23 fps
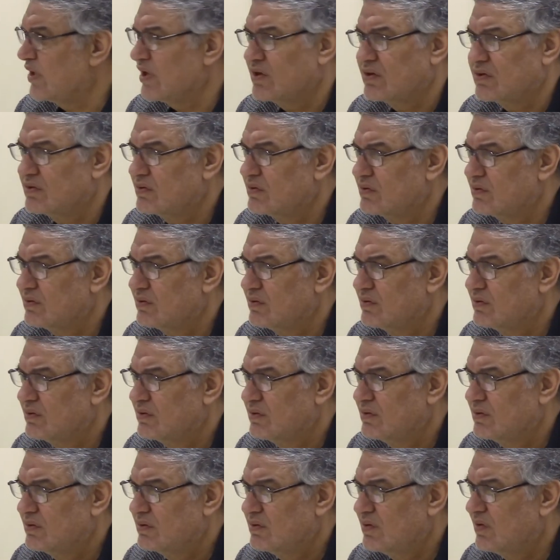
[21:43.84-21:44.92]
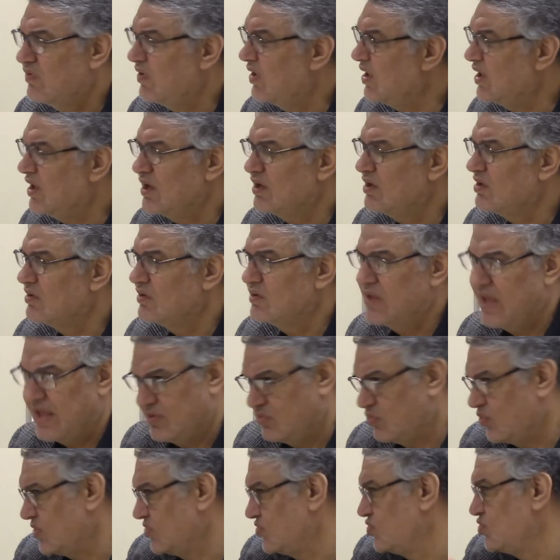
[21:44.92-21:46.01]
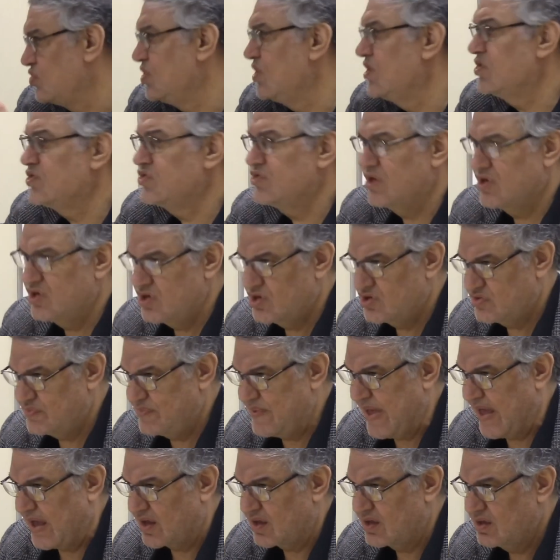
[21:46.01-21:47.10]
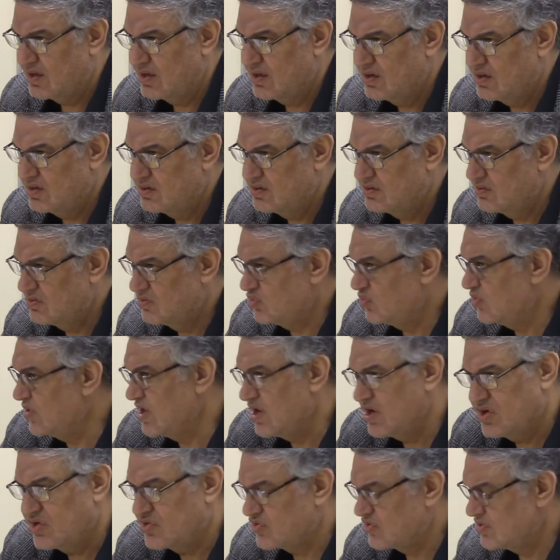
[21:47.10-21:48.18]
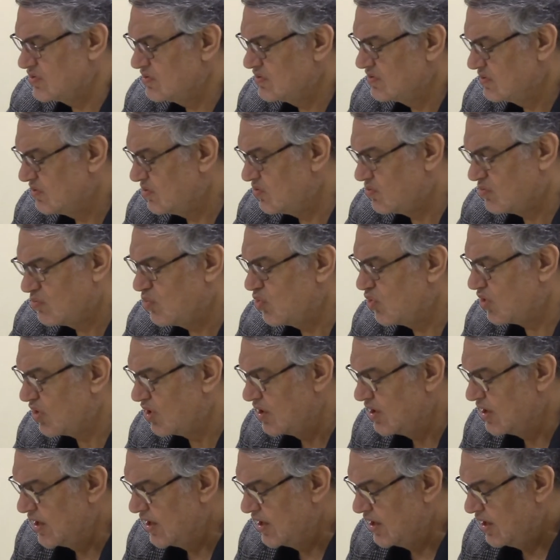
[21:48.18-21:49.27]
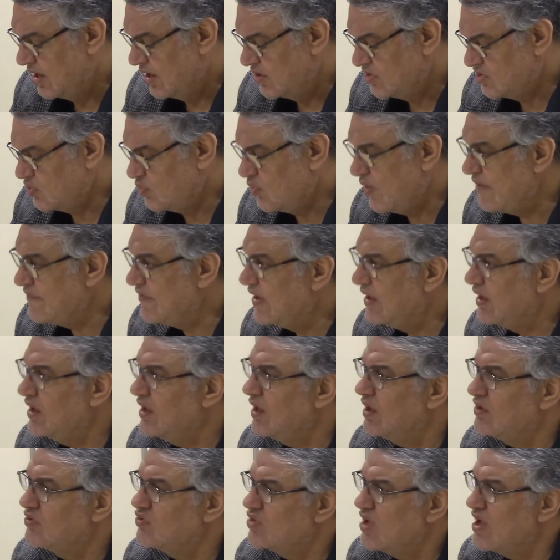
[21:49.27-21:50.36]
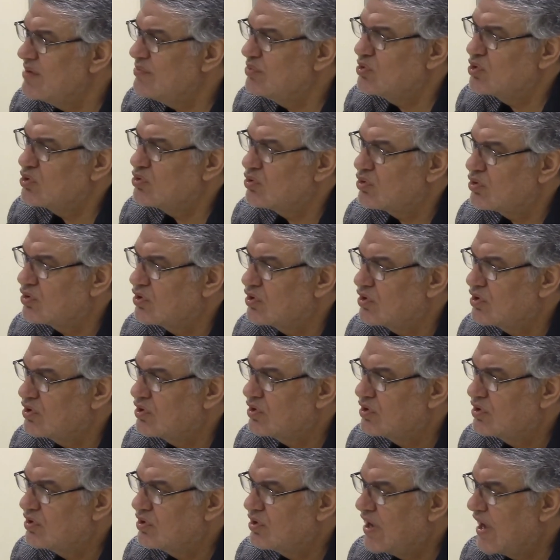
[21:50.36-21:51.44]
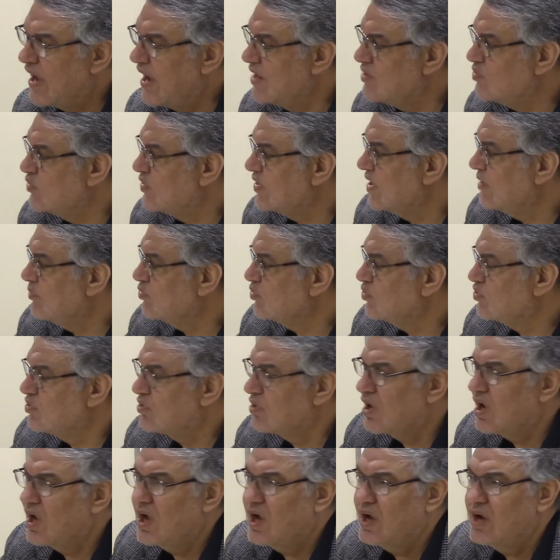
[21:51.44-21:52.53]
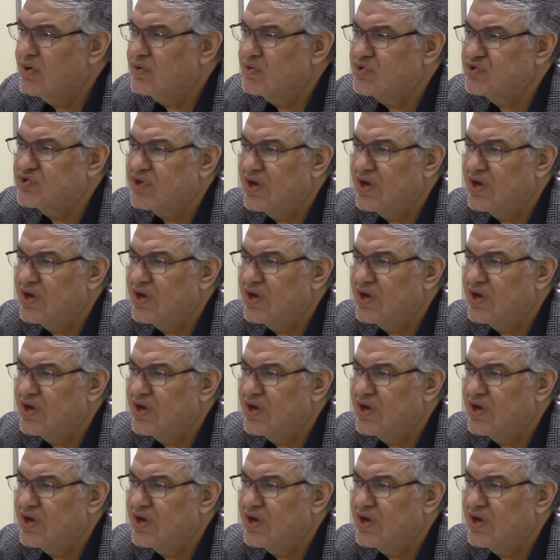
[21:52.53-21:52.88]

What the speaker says: With a little, that was years and years back, 20 years or more. See, we had a little tape recorder, and we kept Quran recited in home.